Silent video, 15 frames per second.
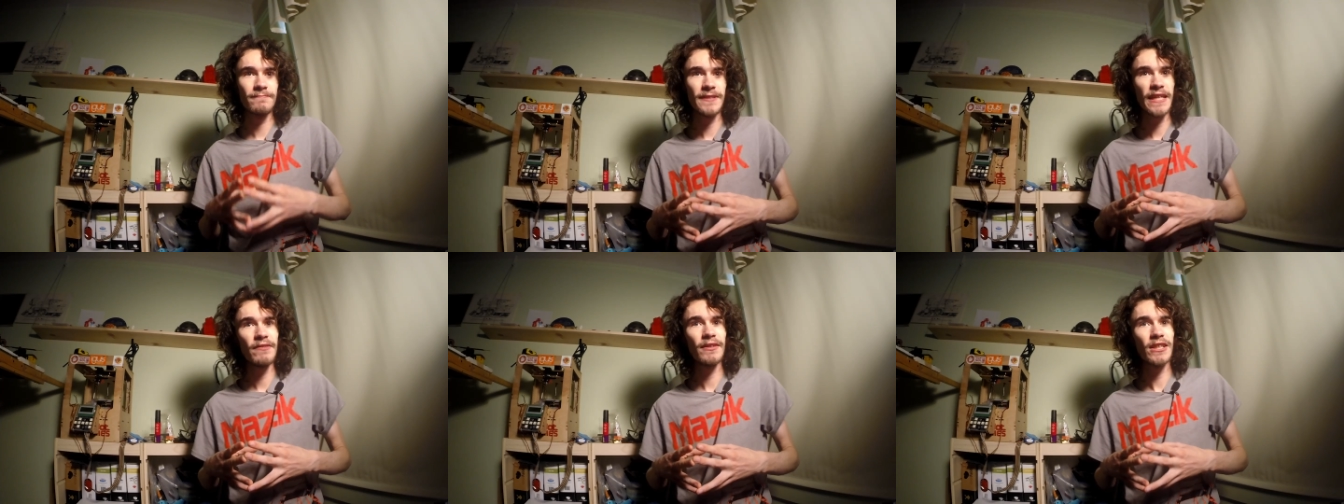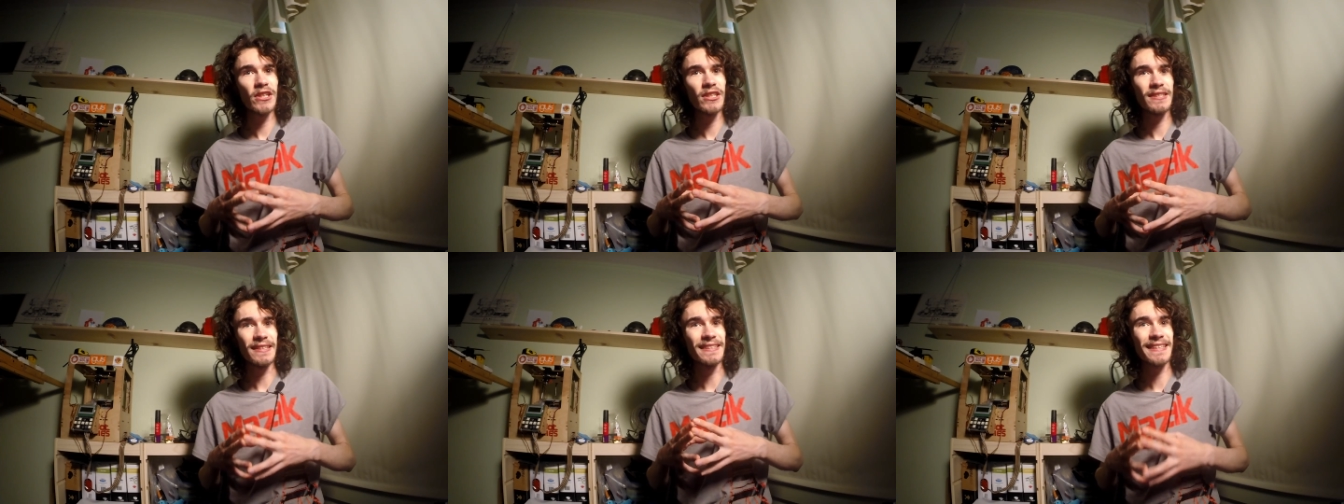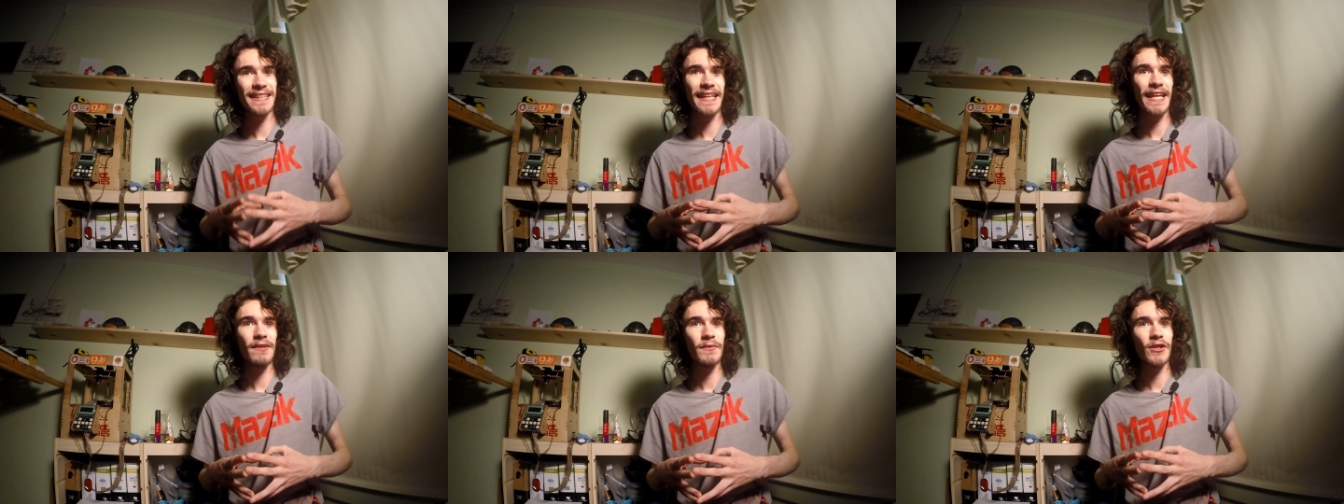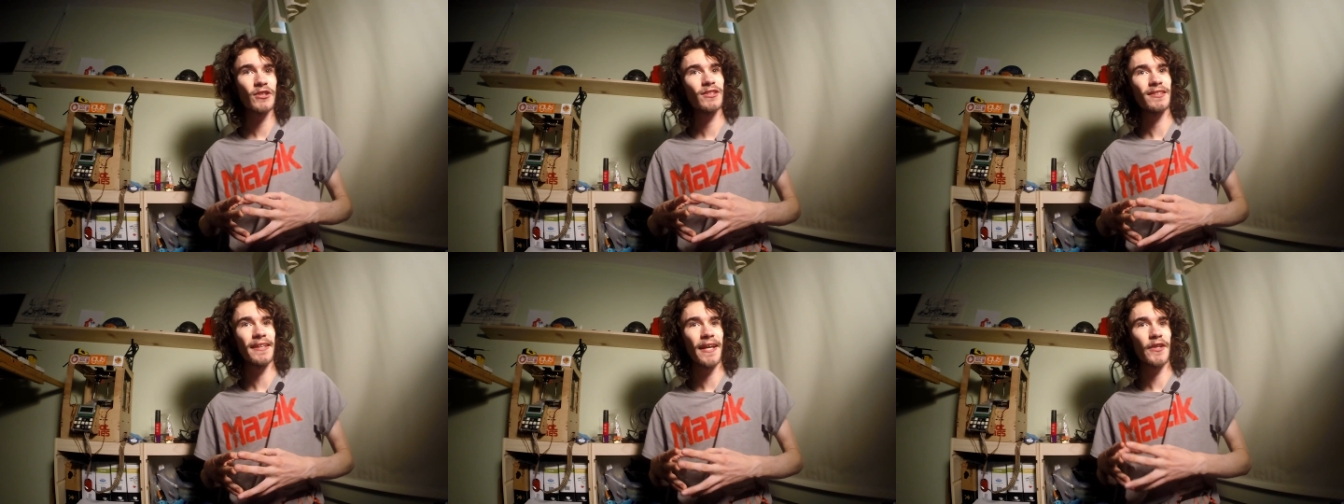give a good disclaimer
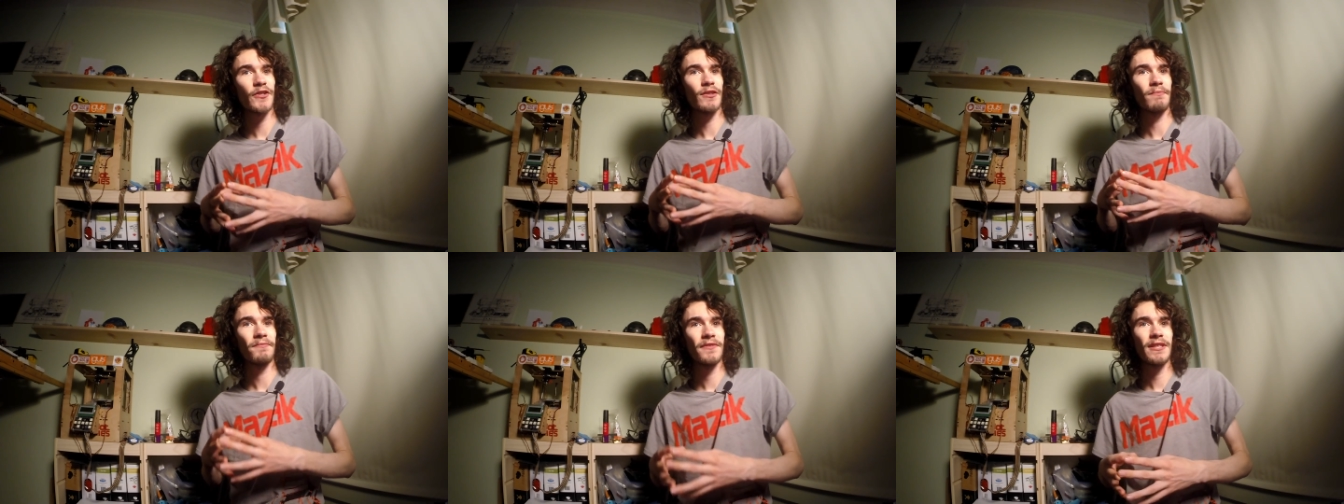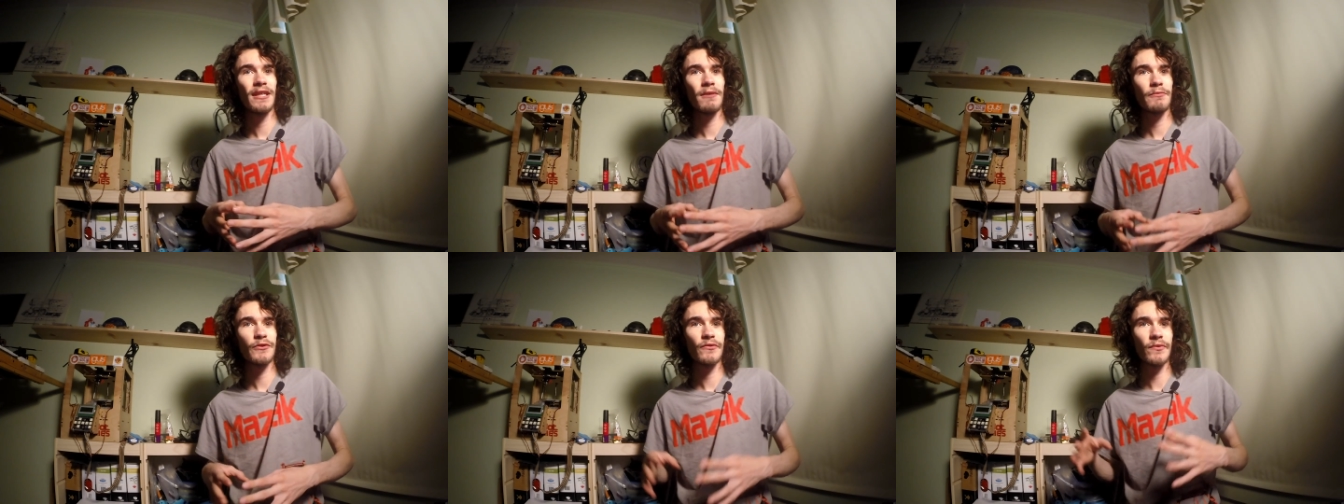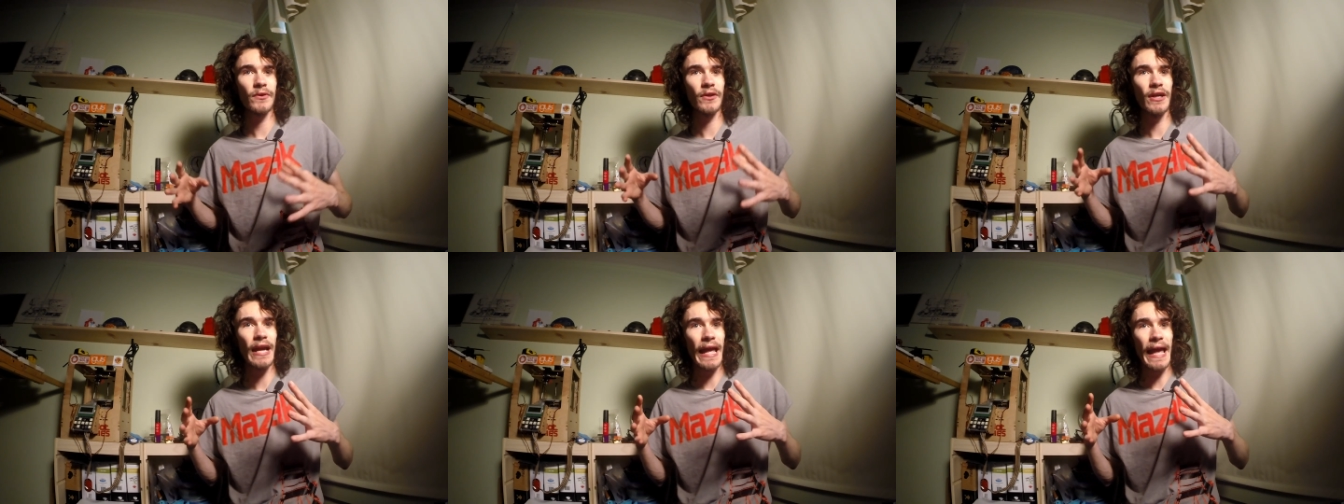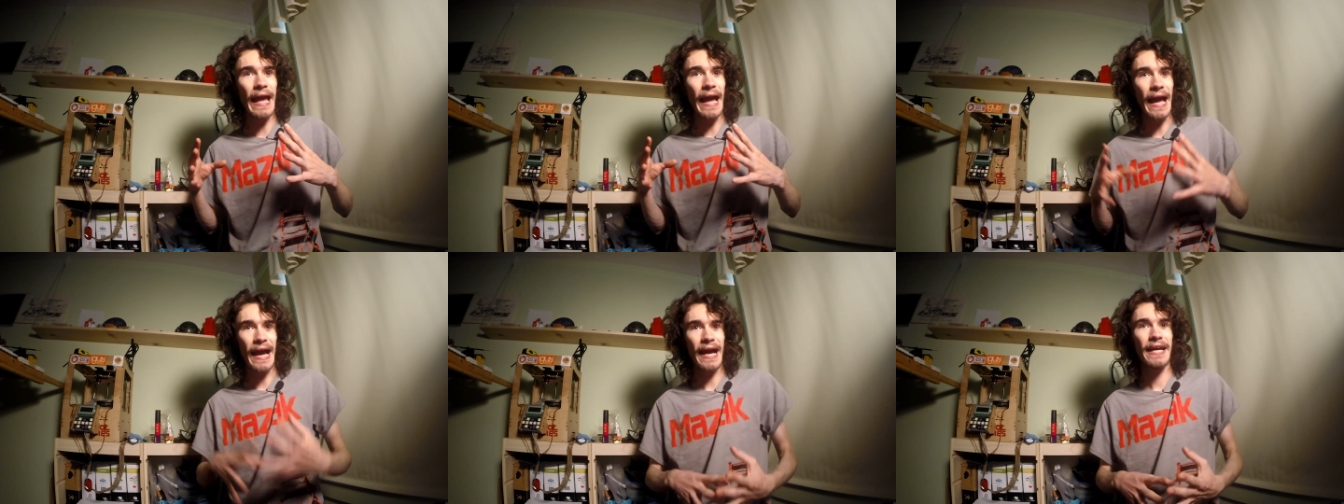slash some tips for
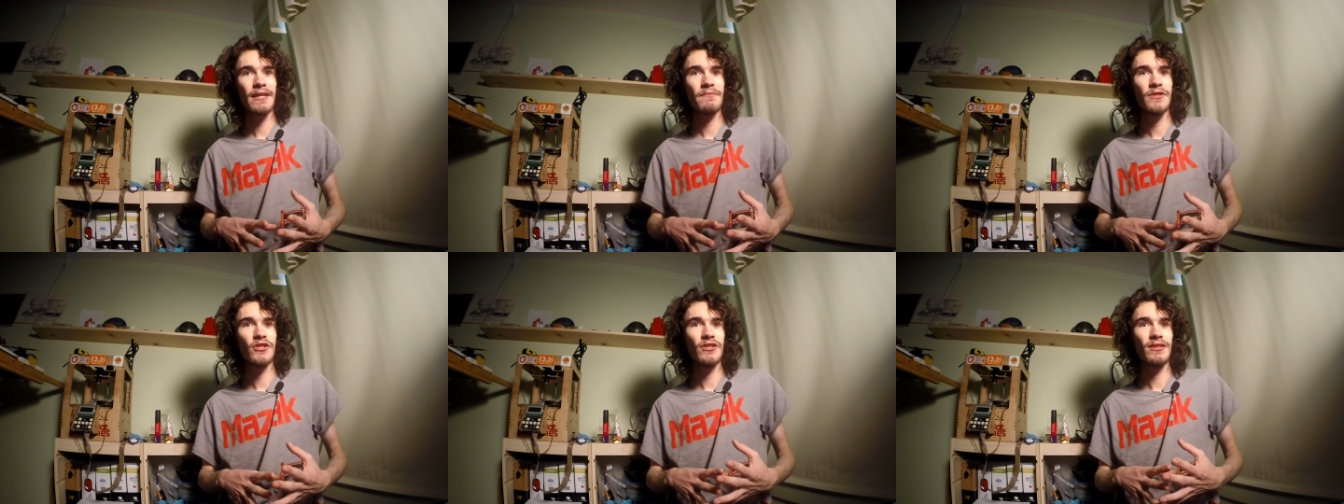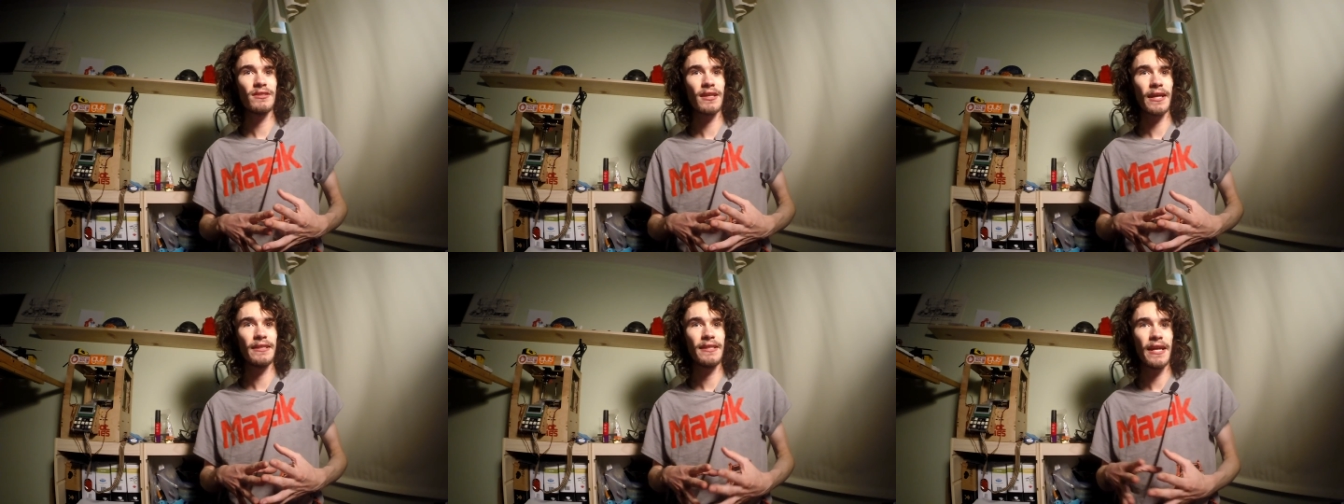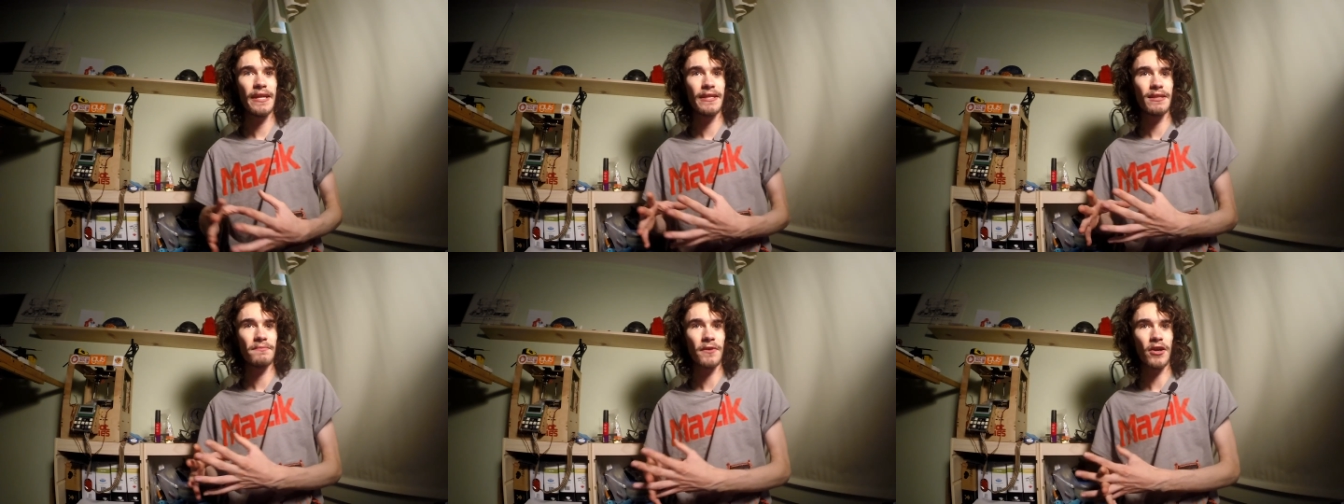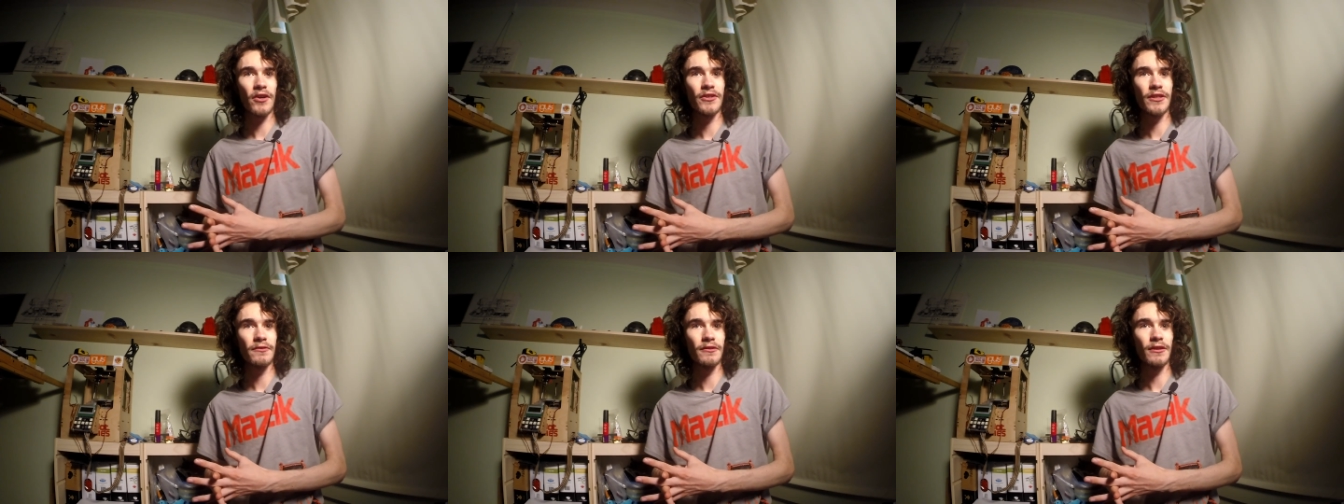how to machine titanium
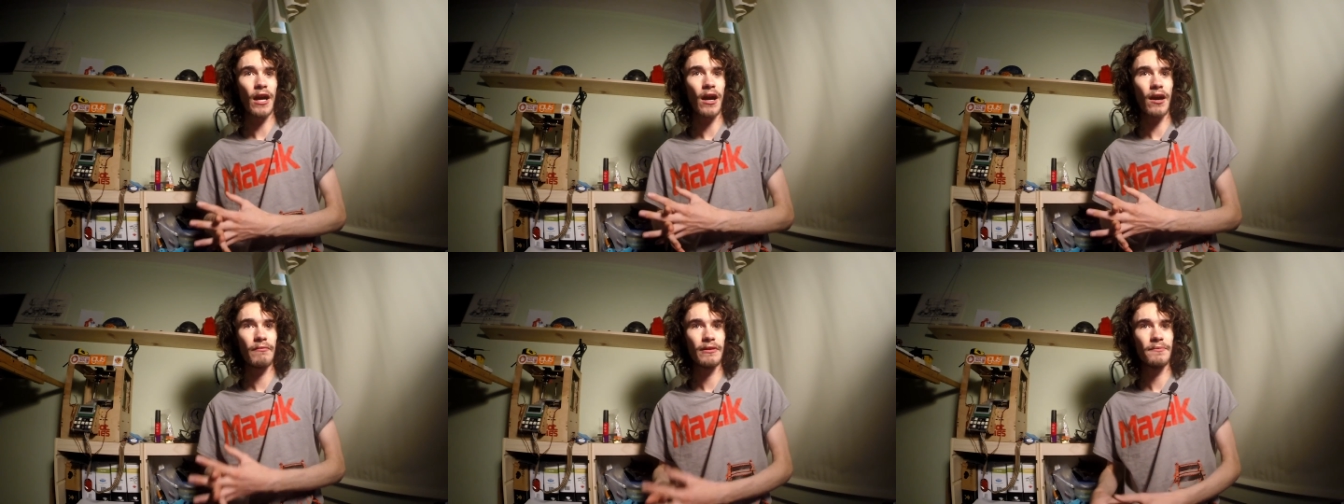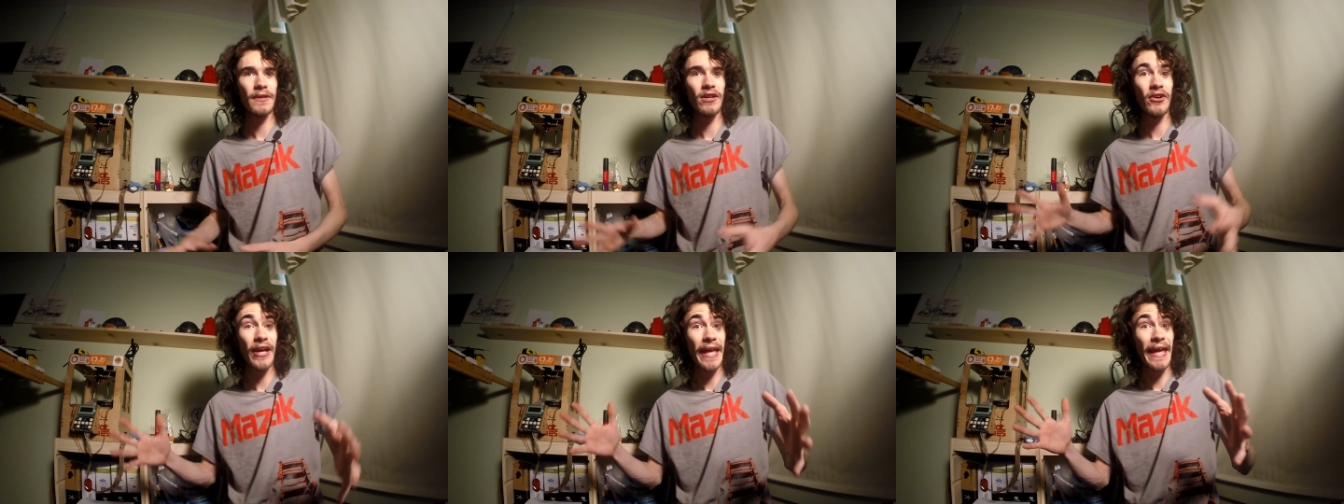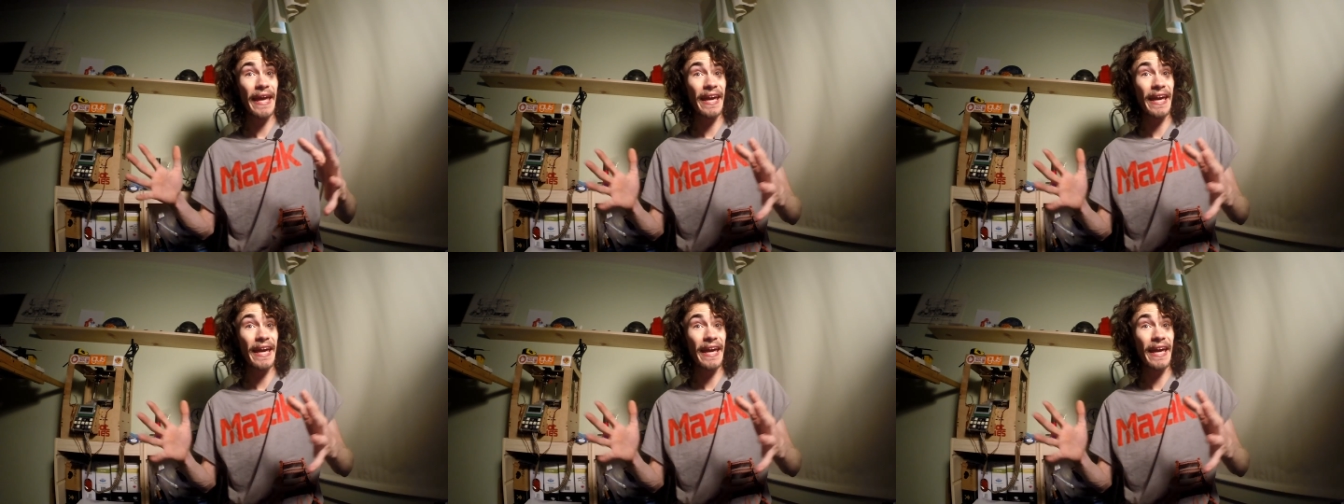on your hobby mill